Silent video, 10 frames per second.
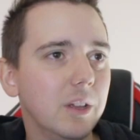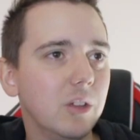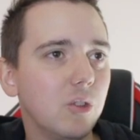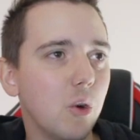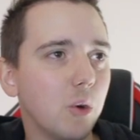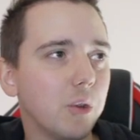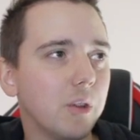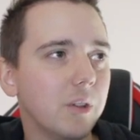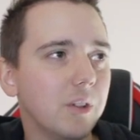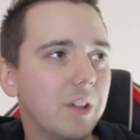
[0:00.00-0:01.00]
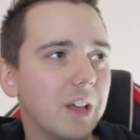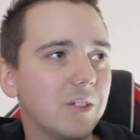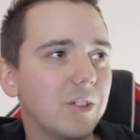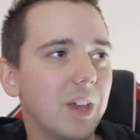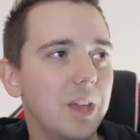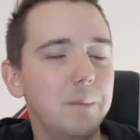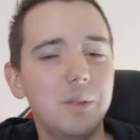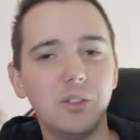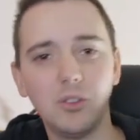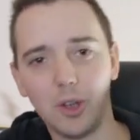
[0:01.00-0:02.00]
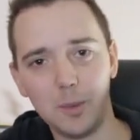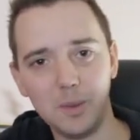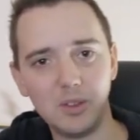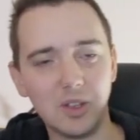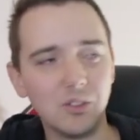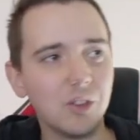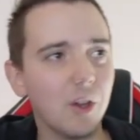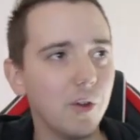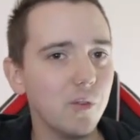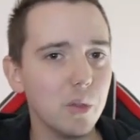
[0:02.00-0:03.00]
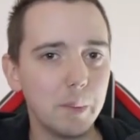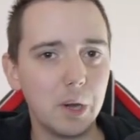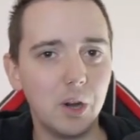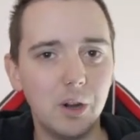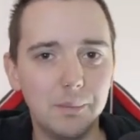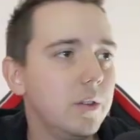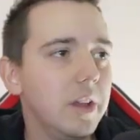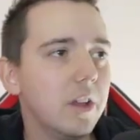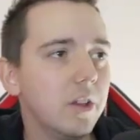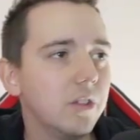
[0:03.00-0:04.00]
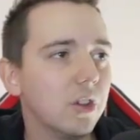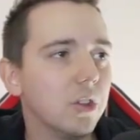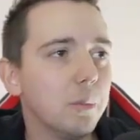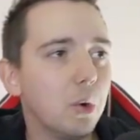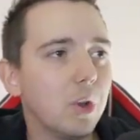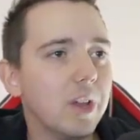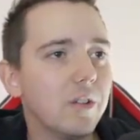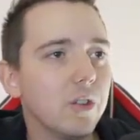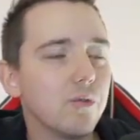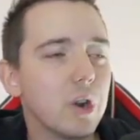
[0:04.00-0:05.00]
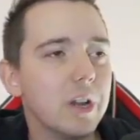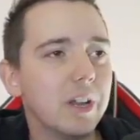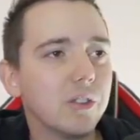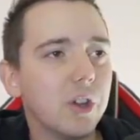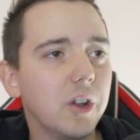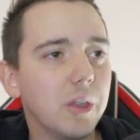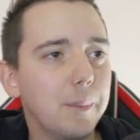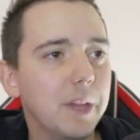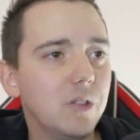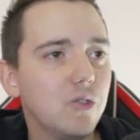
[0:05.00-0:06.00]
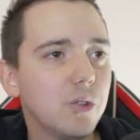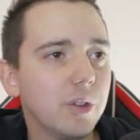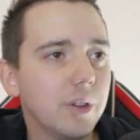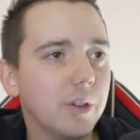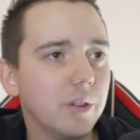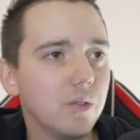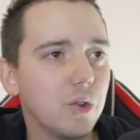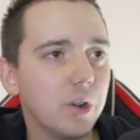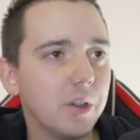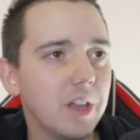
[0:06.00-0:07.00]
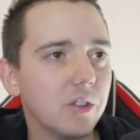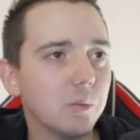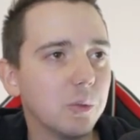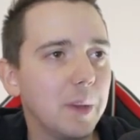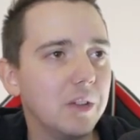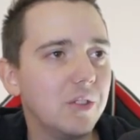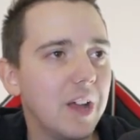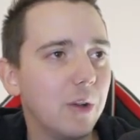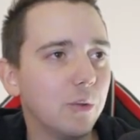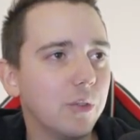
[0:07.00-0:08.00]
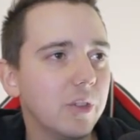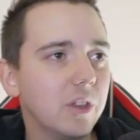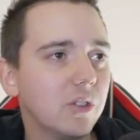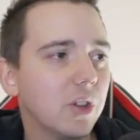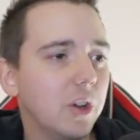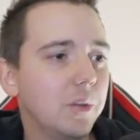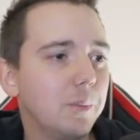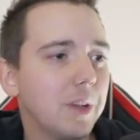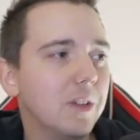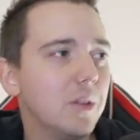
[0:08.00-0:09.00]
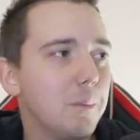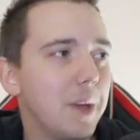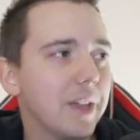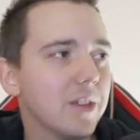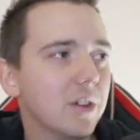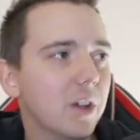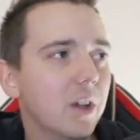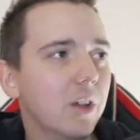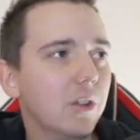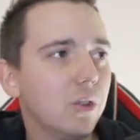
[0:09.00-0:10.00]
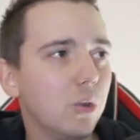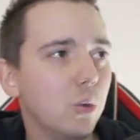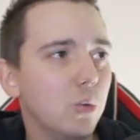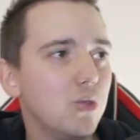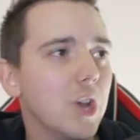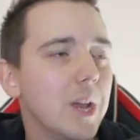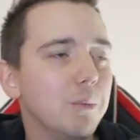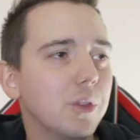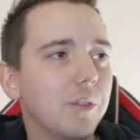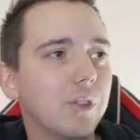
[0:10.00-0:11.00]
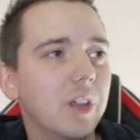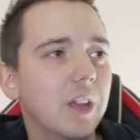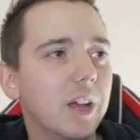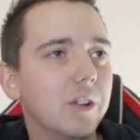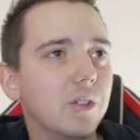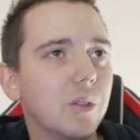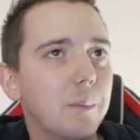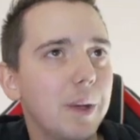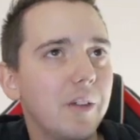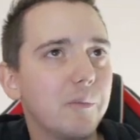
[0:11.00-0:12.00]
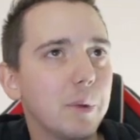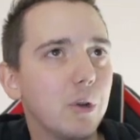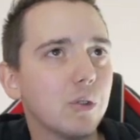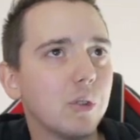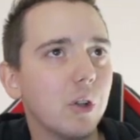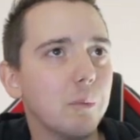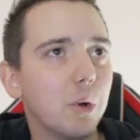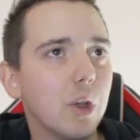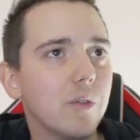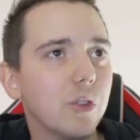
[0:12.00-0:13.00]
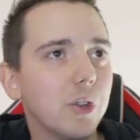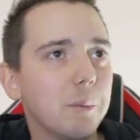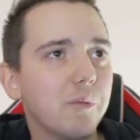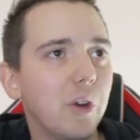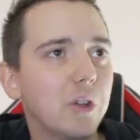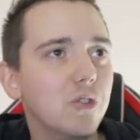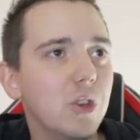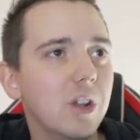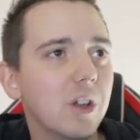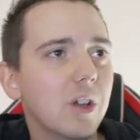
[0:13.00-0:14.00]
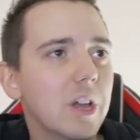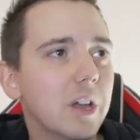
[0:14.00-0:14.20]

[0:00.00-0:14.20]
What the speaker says: He scored last game. This time he sends it over the bar. Yeela is on the ball here on the right-hand side of the pitch, trying to get some space down this side. Plays it back to James after he had his path blocked. Long ball over the top. Finds Yeela.